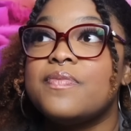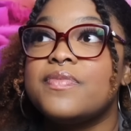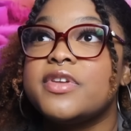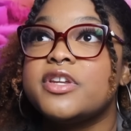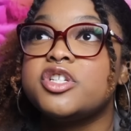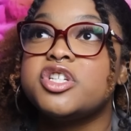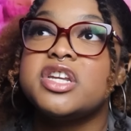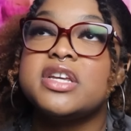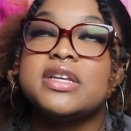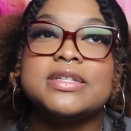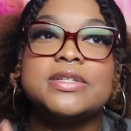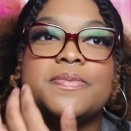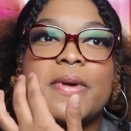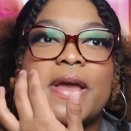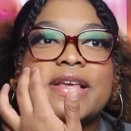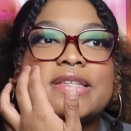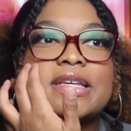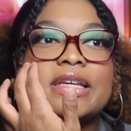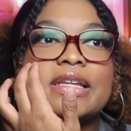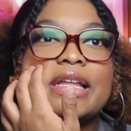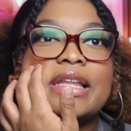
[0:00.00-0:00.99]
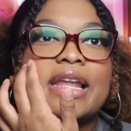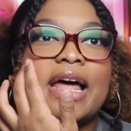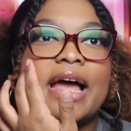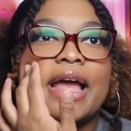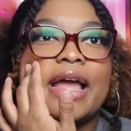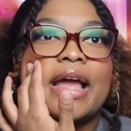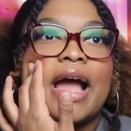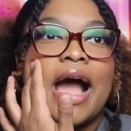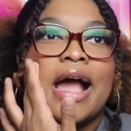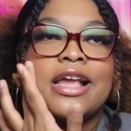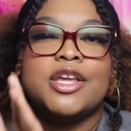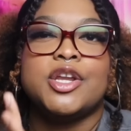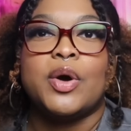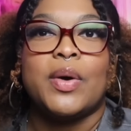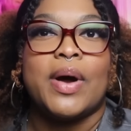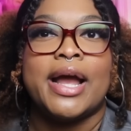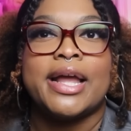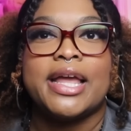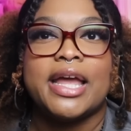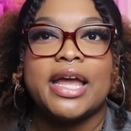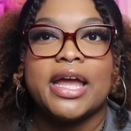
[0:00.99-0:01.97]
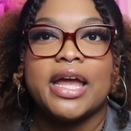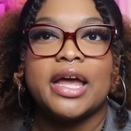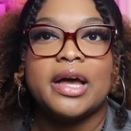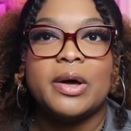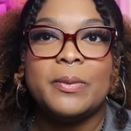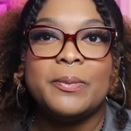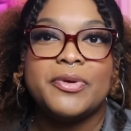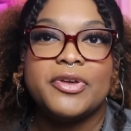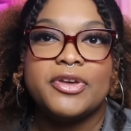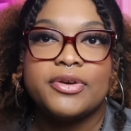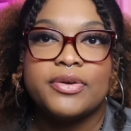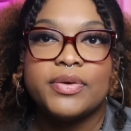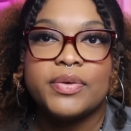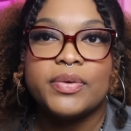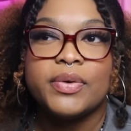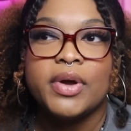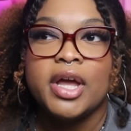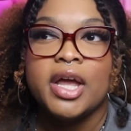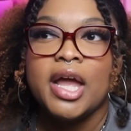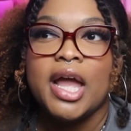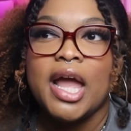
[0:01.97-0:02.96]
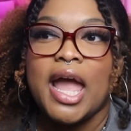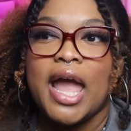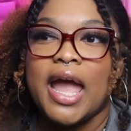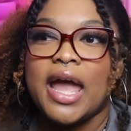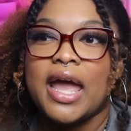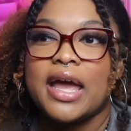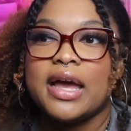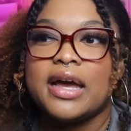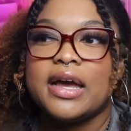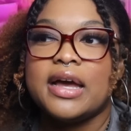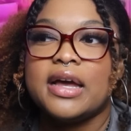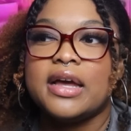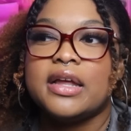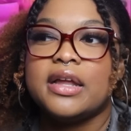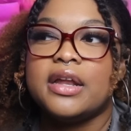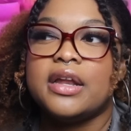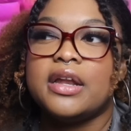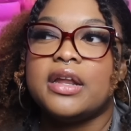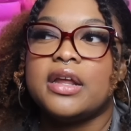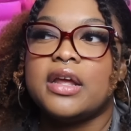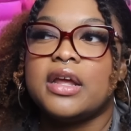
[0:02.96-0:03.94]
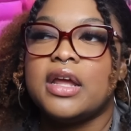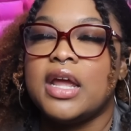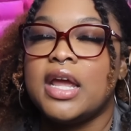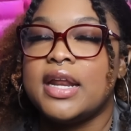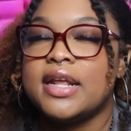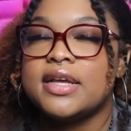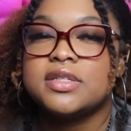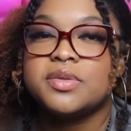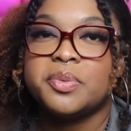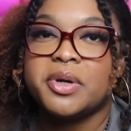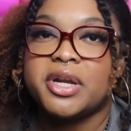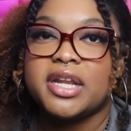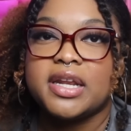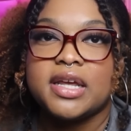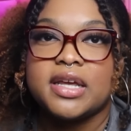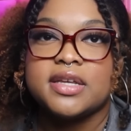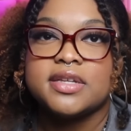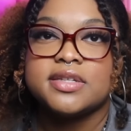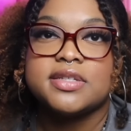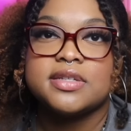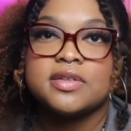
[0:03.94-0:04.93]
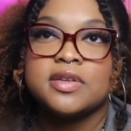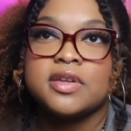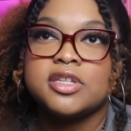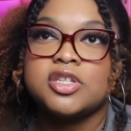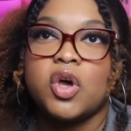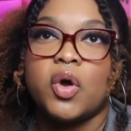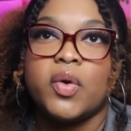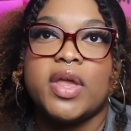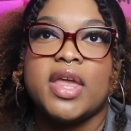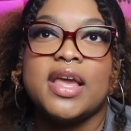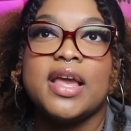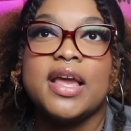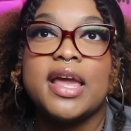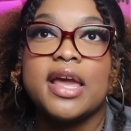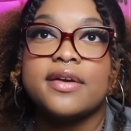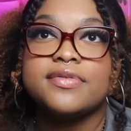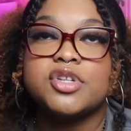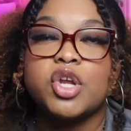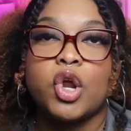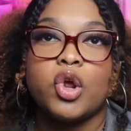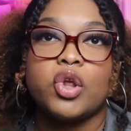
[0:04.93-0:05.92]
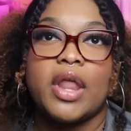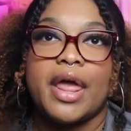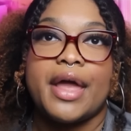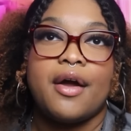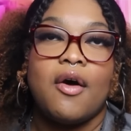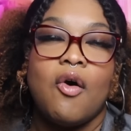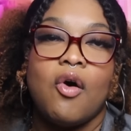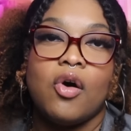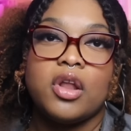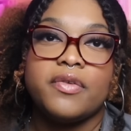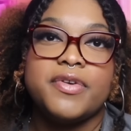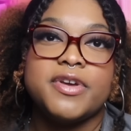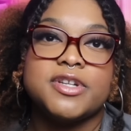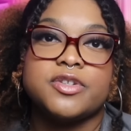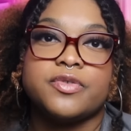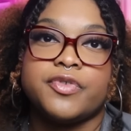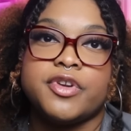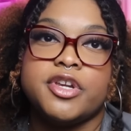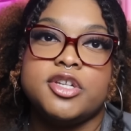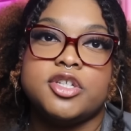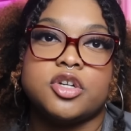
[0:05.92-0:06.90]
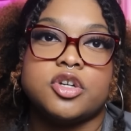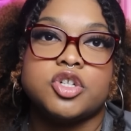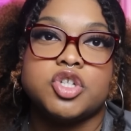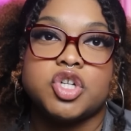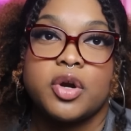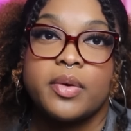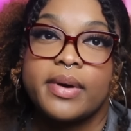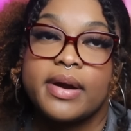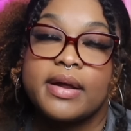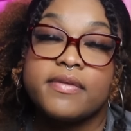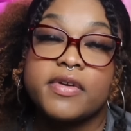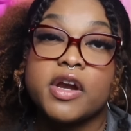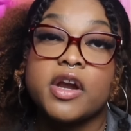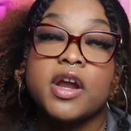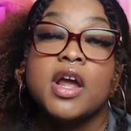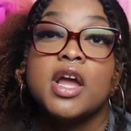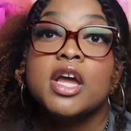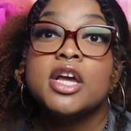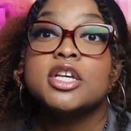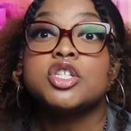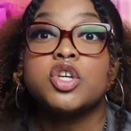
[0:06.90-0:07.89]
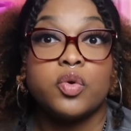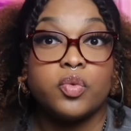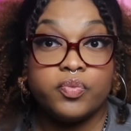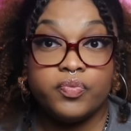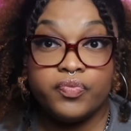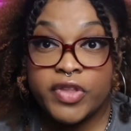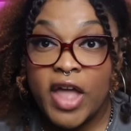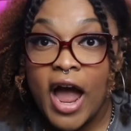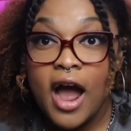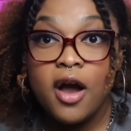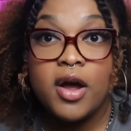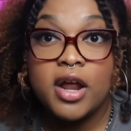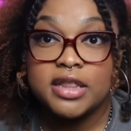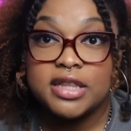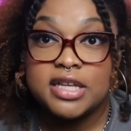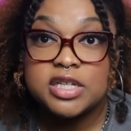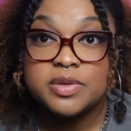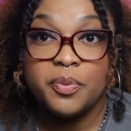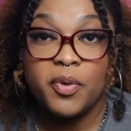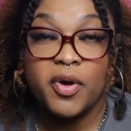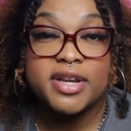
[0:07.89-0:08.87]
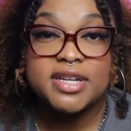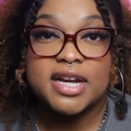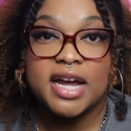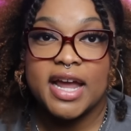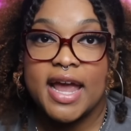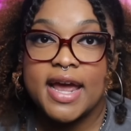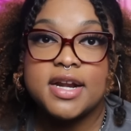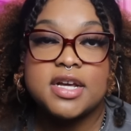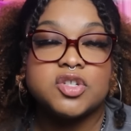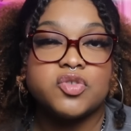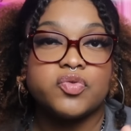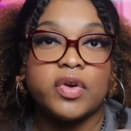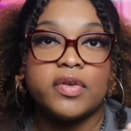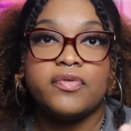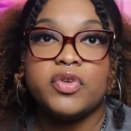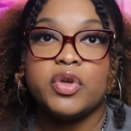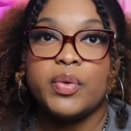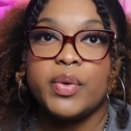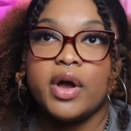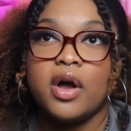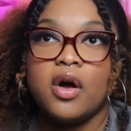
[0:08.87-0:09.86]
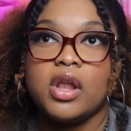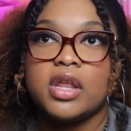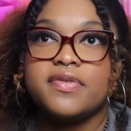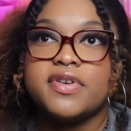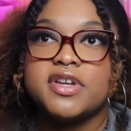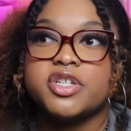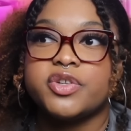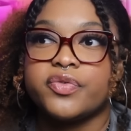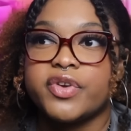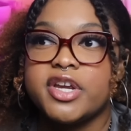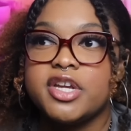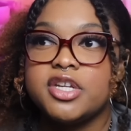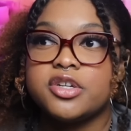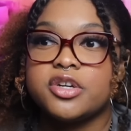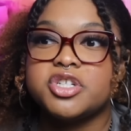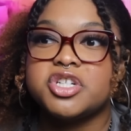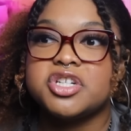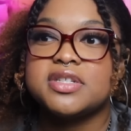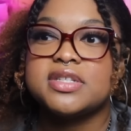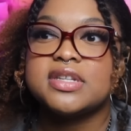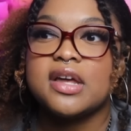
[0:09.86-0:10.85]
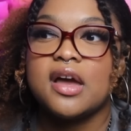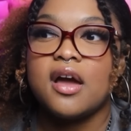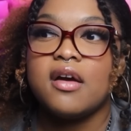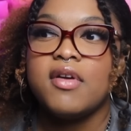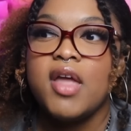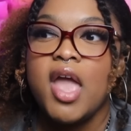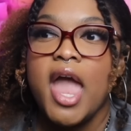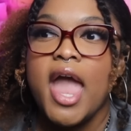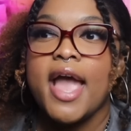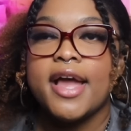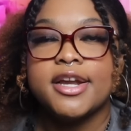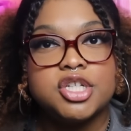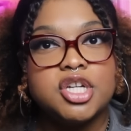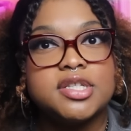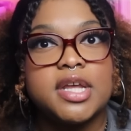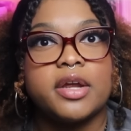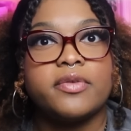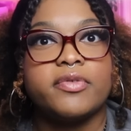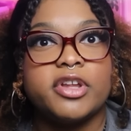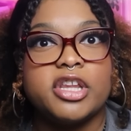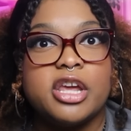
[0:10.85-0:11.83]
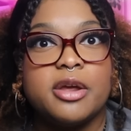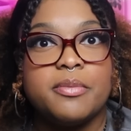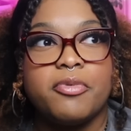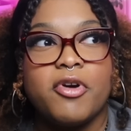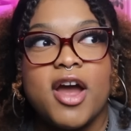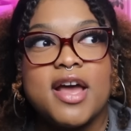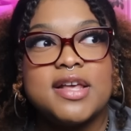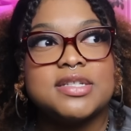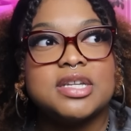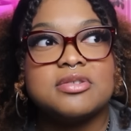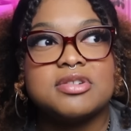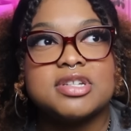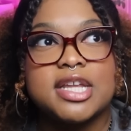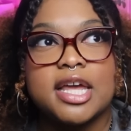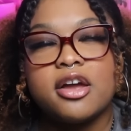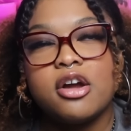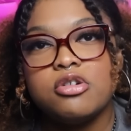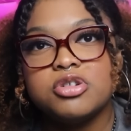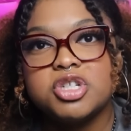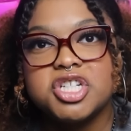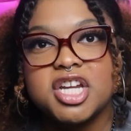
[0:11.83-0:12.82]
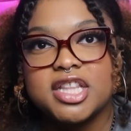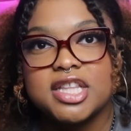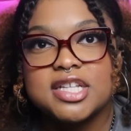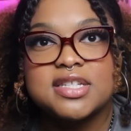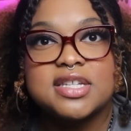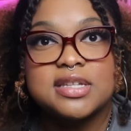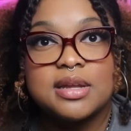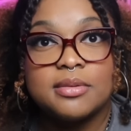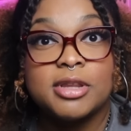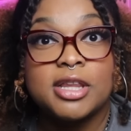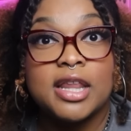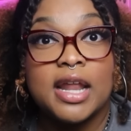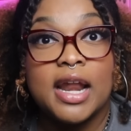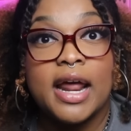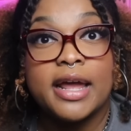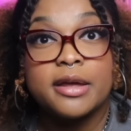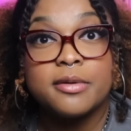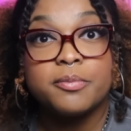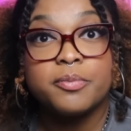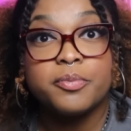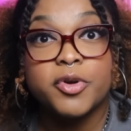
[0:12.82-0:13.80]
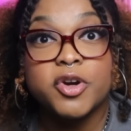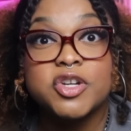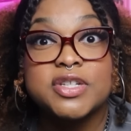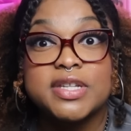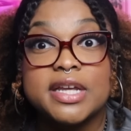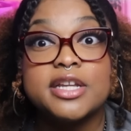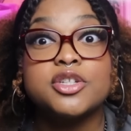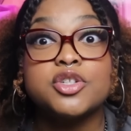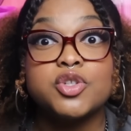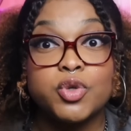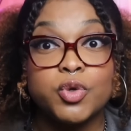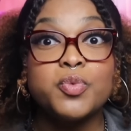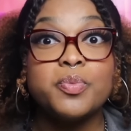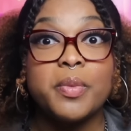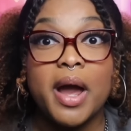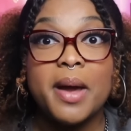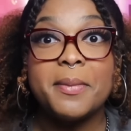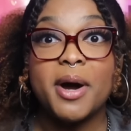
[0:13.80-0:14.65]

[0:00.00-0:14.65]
she's basically like, you know, I can't help you, and it is what it is. So he gives her like all of his research or whatever. So now at this point, Diana's reviewing all of his research and stuff, and she's like really impressed and was like, oh shit, this is something that I can present to my